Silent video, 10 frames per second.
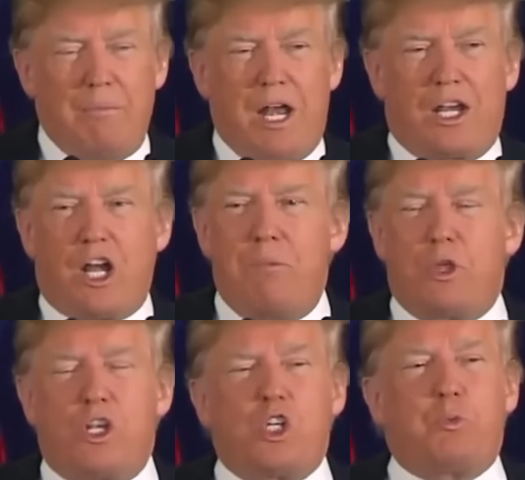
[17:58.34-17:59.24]
I mean, I
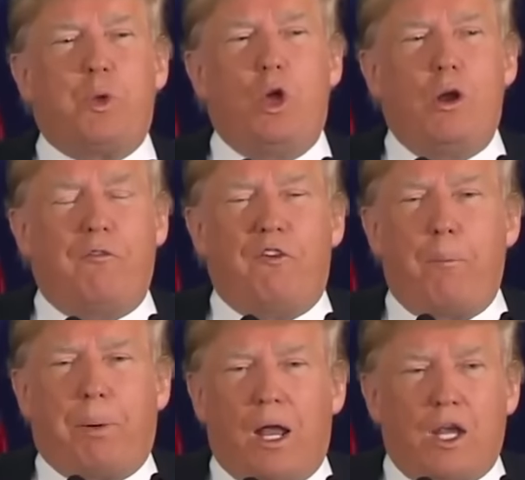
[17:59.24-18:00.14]
come to this
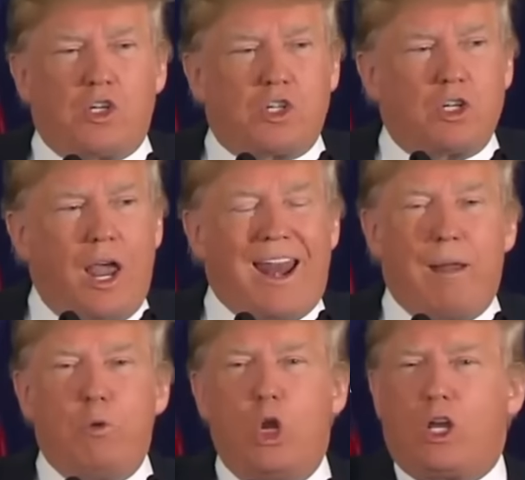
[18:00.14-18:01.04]
beautiful place
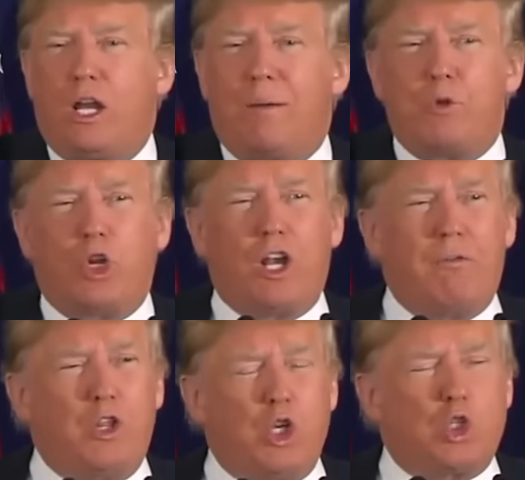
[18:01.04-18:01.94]
and I'm looking, I'm looking,
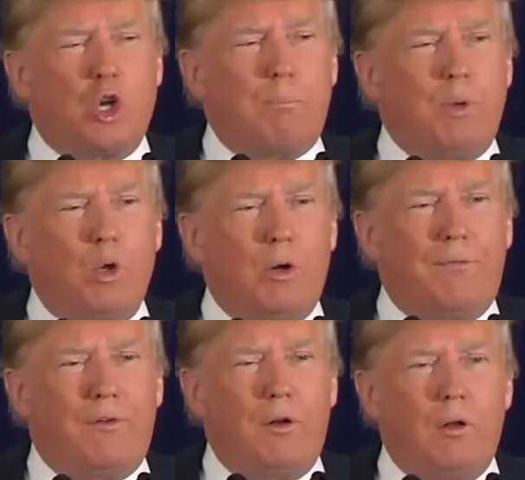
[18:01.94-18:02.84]
everything's so
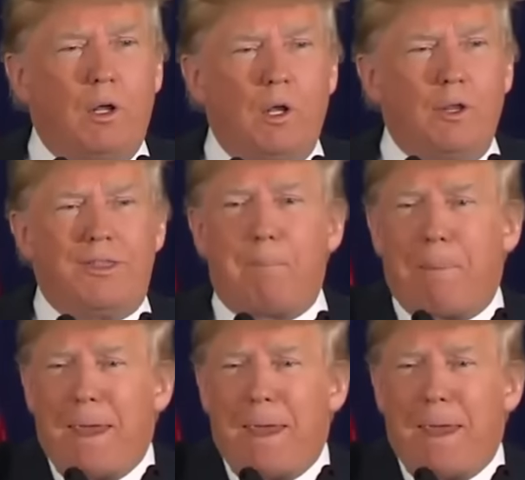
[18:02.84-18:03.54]
beautiful. The